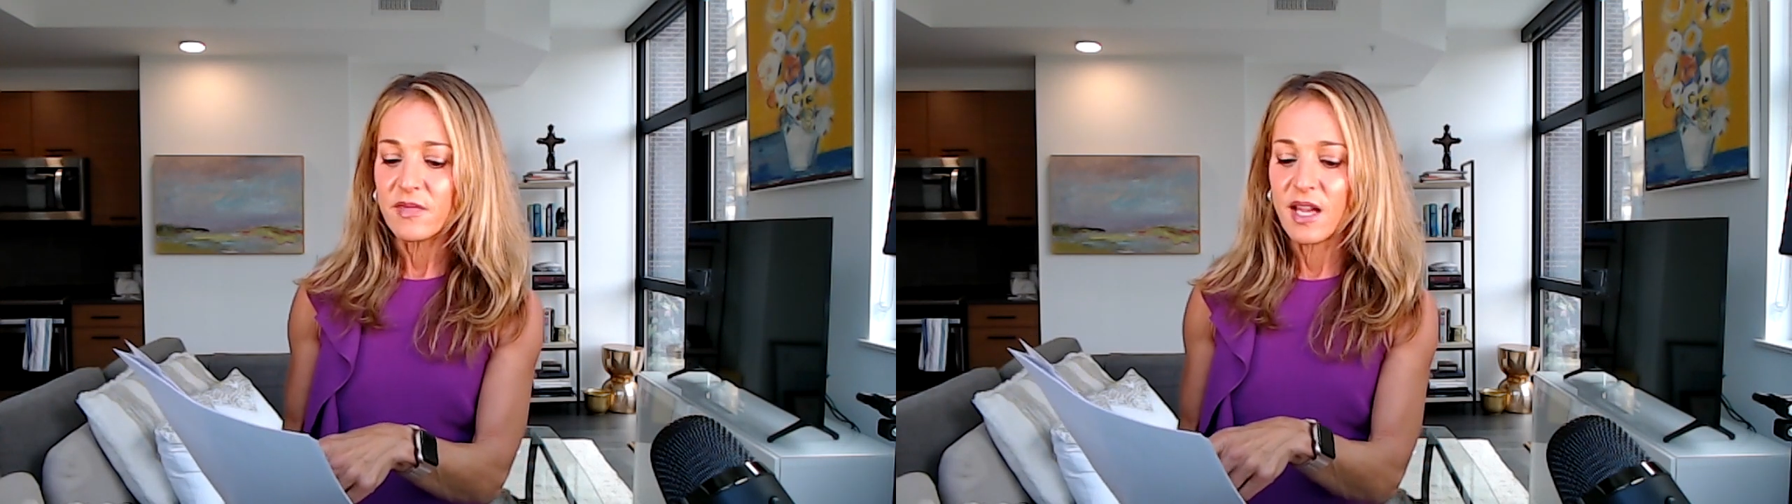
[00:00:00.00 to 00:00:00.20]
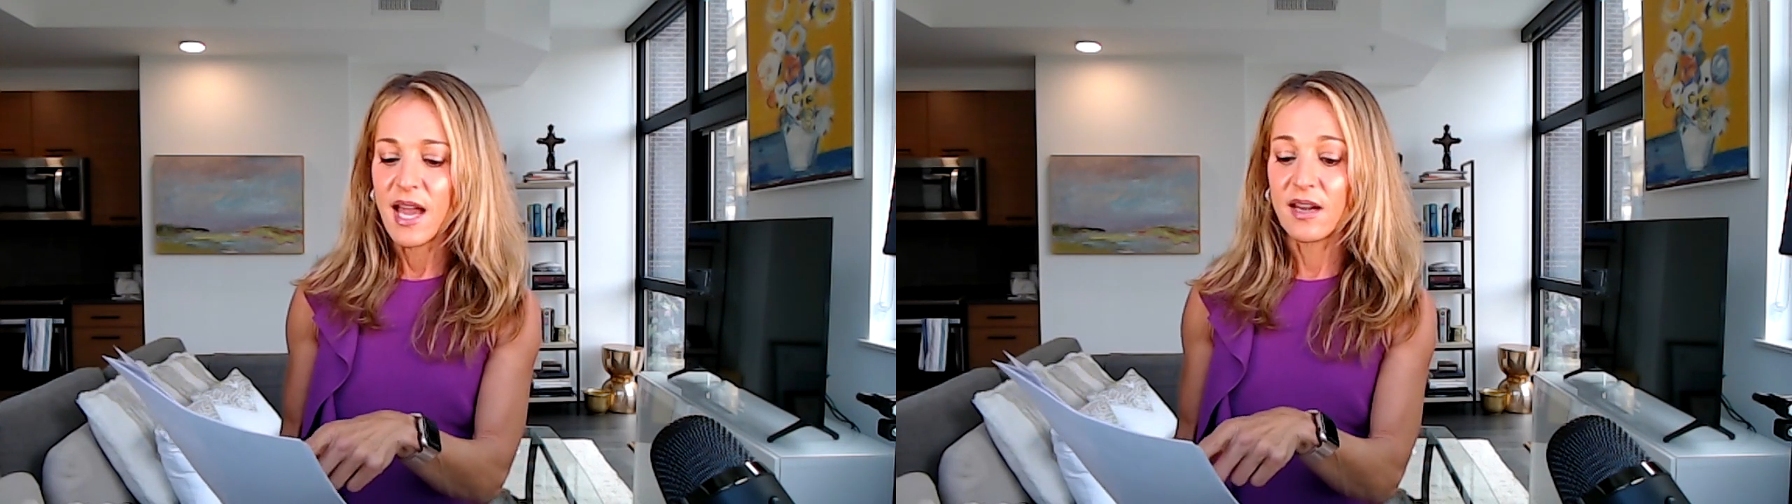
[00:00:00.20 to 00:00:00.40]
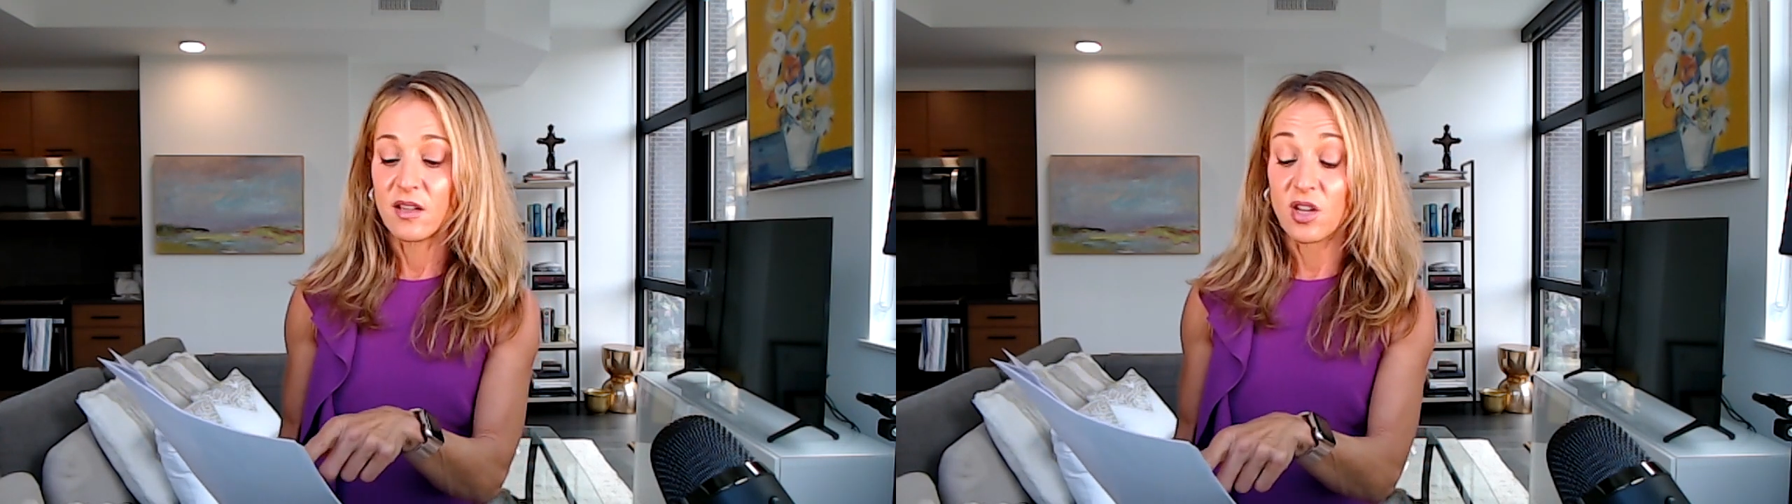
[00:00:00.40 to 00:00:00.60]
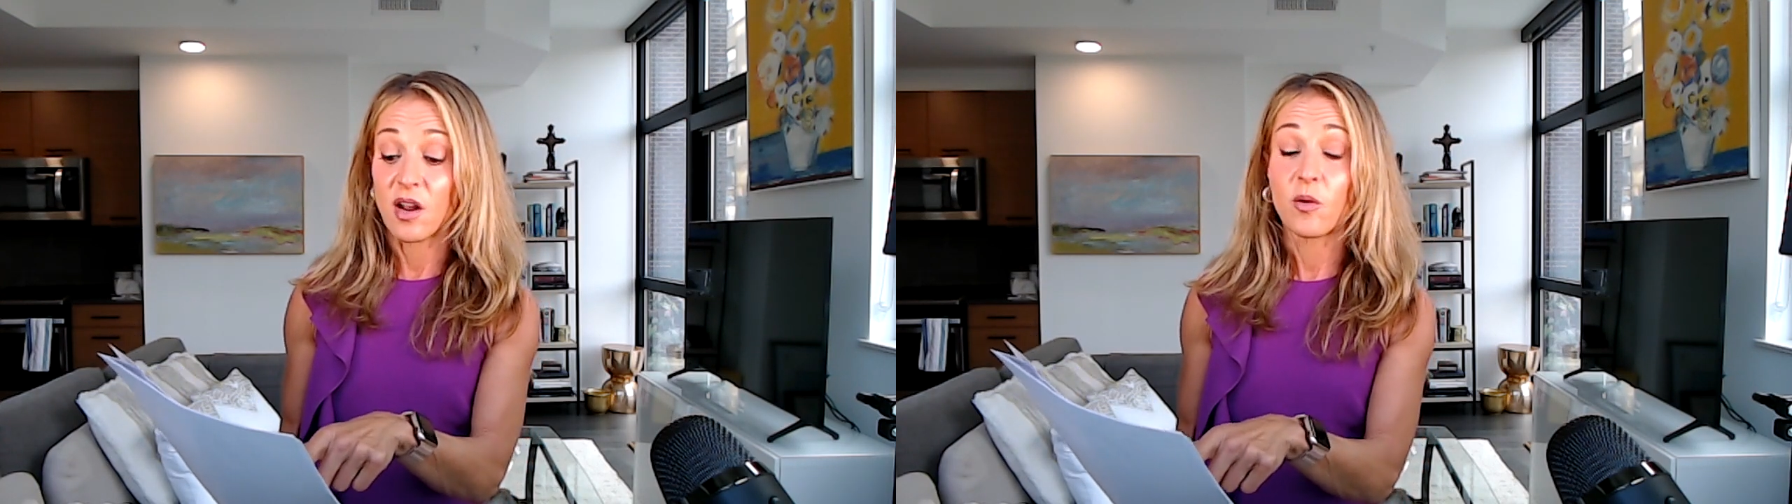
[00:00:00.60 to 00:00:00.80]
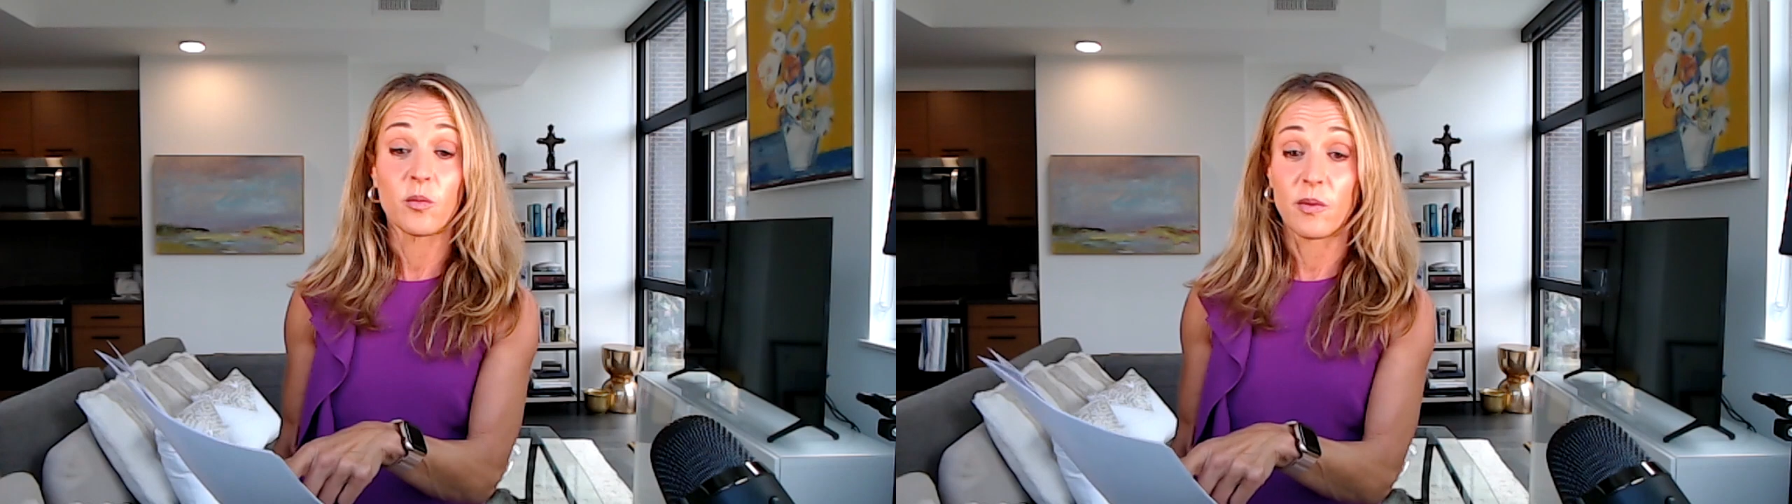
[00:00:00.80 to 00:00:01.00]

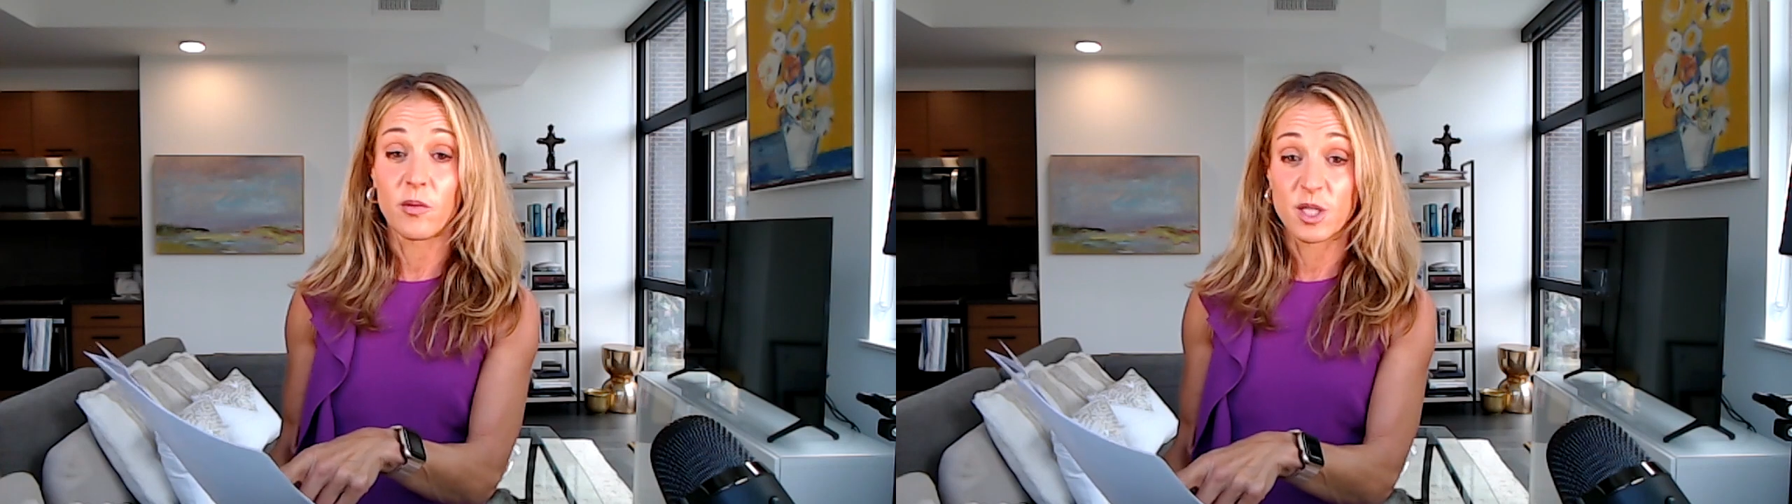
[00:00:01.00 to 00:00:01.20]
her